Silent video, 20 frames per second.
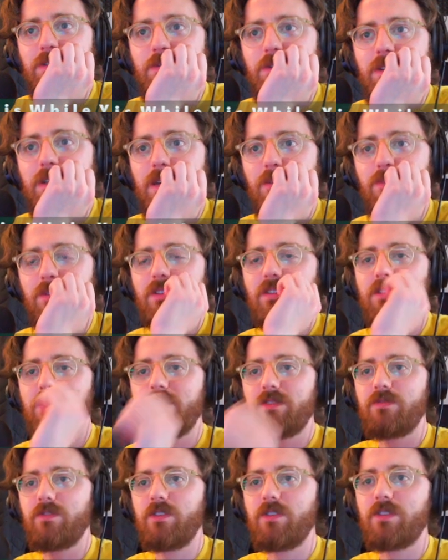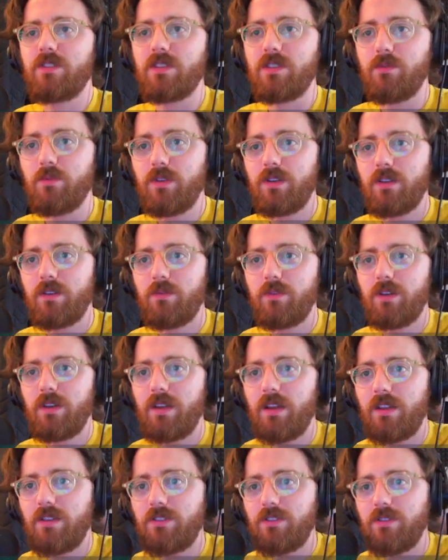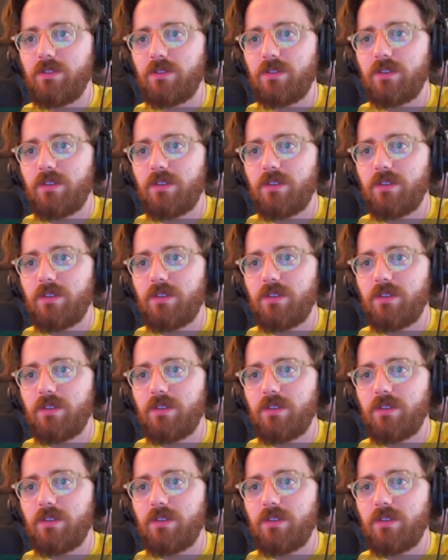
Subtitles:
What happened to this vertice? What did I do?